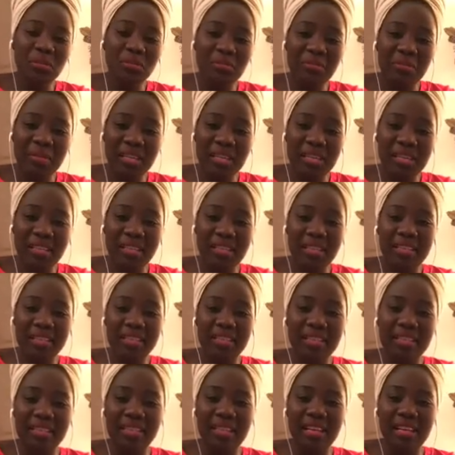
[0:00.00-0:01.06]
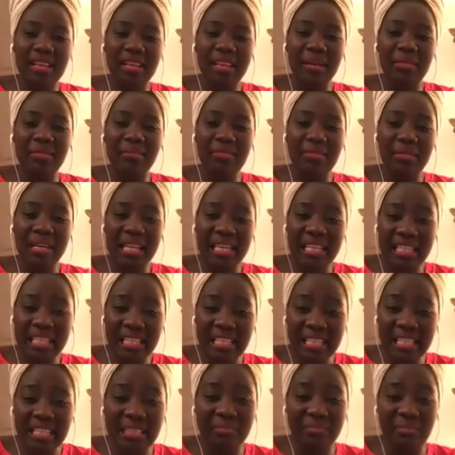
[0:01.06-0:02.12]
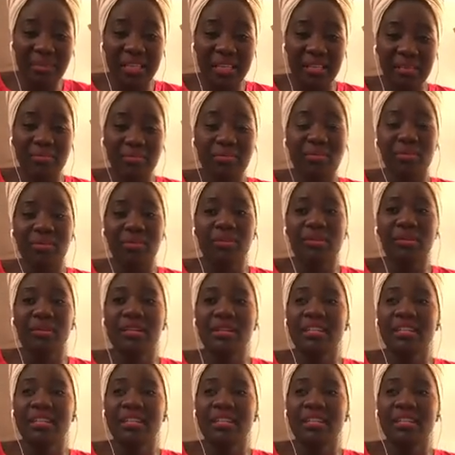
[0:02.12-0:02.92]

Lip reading: meet, like, amazing people.